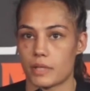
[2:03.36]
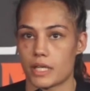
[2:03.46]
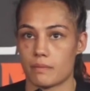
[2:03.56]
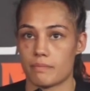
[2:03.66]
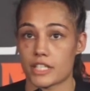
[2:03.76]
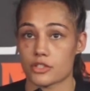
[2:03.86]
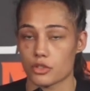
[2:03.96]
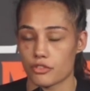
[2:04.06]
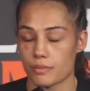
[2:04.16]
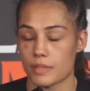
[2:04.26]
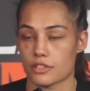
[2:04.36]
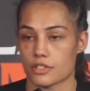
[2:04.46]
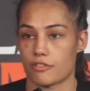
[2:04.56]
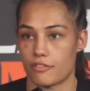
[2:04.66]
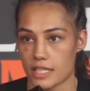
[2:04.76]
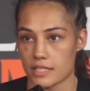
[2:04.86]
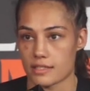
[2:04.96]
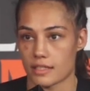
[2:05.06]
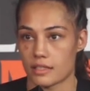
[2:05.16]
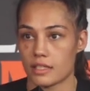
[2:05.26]
It's good for me because I'm
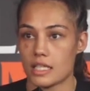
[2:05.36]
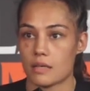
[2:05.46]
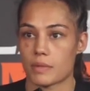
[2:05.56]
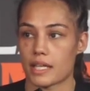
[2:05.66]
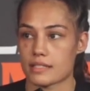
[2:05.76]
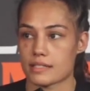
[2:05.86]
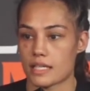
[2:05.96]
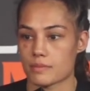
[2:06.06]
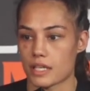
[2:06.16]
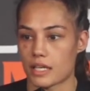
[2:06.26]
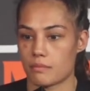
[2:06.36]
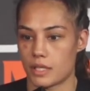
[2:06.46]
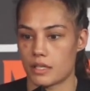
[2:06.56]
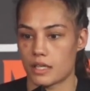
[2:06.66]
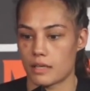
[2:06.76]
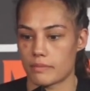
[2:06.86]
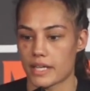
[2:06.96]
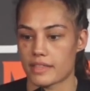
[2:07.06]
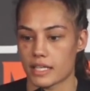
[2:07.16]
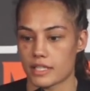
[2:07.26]
faster, but at the same time,
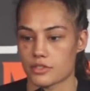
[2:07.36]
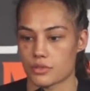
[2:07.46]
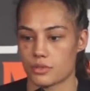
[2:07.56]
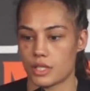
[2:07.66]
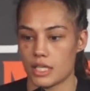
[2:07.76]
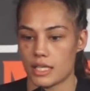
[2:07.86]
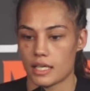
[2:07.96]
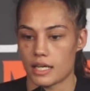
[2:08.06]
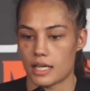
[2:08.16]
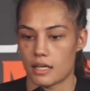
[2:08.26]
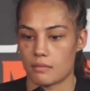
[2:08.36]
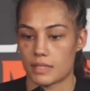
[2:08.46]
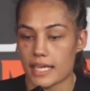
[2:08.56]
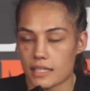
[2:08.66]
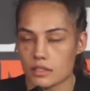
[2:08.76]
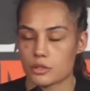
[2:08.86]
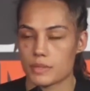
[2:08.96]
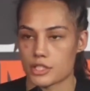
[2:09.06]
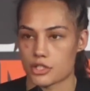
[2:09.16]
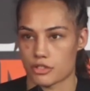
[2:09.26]
I think I do lack a little
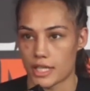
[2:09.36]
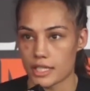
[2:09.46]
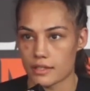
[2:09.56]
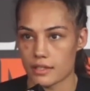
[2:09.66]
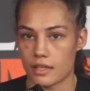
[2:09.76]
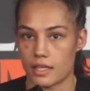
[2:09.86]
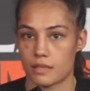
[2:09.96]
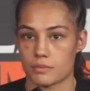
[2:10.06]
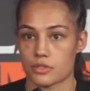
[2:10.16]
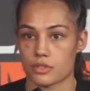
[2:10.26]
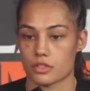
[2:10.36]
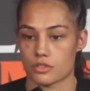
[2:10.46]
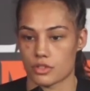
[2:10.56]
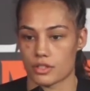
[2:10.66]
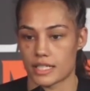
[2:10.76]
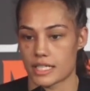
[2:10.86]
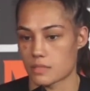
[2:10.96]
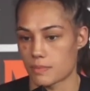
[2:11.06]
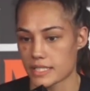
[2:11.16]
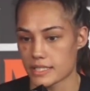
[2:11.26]
bit of strength. She was a lot stronger than I
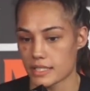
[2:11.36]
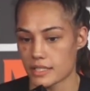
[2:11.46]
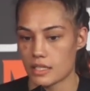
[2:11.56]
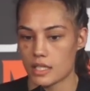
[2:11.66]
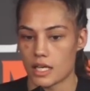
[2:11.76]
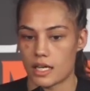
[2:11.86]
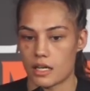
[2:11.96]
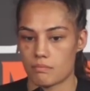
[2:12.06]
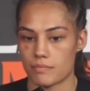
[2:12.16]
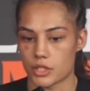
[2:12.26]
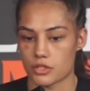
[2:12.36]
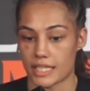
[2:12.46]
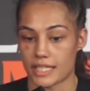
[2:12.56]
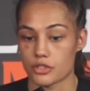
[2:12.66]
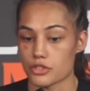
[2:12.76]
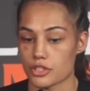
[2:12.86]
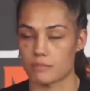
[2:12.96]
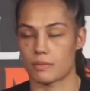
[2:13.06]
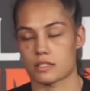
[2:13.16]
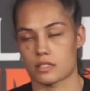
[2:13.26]
expected because I can usually
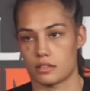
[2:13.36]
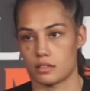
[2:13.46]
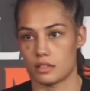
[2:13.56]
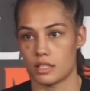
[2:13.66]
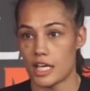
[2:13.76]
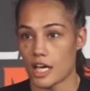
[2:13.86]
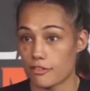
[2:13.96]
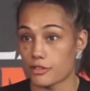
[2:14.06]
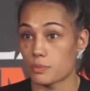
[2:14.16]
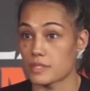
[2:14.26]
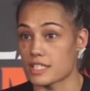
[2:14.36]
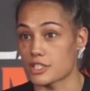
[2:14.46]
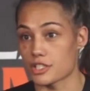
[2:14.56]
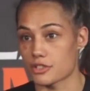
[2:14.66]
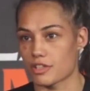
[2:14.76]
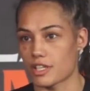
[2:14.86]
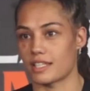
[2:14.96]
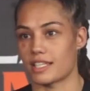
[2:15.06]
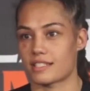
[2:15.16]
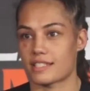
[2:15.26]
muscle a few positions rather
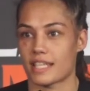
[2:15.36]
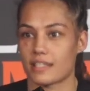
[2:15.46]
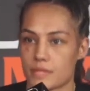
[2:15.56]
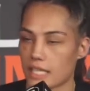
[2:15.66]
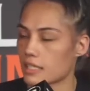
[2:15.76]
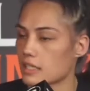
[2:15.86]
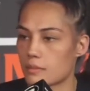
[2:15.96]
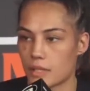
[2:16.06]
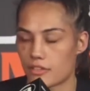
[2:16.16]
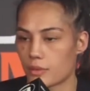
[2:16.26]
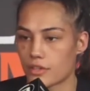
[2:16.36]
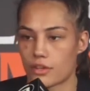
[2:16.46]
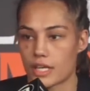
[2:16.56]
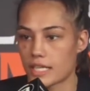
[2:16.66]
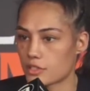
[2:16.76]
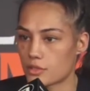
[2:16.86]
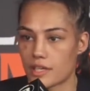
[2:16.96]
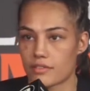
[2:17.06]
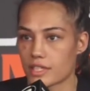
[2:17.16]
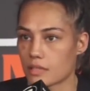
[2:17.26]
than stay them technically, but with her, I had to do
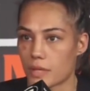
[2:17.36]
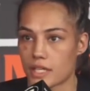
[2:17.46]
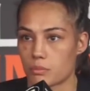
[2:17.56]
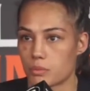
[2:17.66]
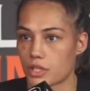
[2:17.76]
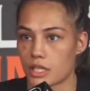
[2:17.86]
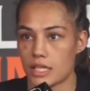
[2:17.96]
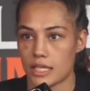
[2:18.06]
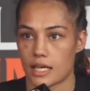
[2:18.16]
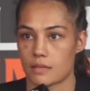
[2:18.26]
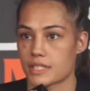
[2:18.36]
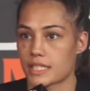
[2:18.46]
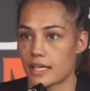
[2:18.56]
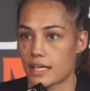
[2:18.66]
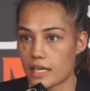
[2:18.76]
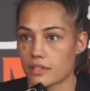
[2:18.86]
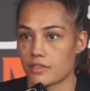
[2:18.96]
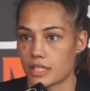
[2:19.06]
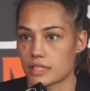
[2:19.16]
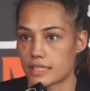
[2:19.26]
everything by the book to get out
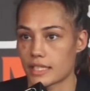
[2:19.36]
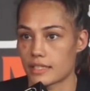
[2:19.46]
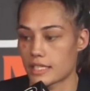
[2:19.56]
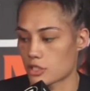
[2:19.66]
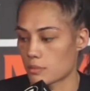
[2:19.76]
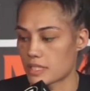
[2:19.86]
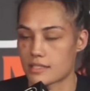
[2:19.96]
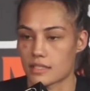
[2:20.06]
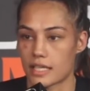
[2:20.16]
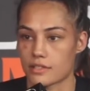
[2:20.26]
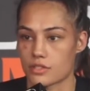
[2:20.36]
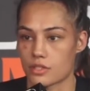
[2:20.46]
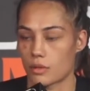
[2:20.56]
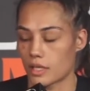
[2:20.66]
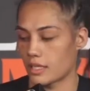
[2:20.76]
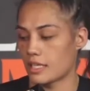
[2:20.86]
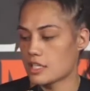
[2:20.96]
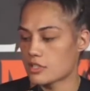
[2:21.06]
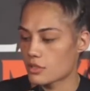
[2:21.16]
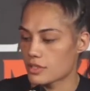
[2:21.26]
of it and to get in that dominant side. So,
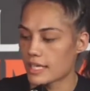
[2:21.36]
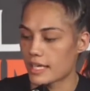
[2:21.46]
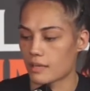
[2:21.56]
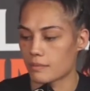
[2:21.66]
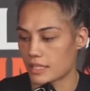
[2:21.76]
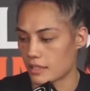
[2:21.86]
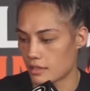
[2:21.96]
yeah, I mean,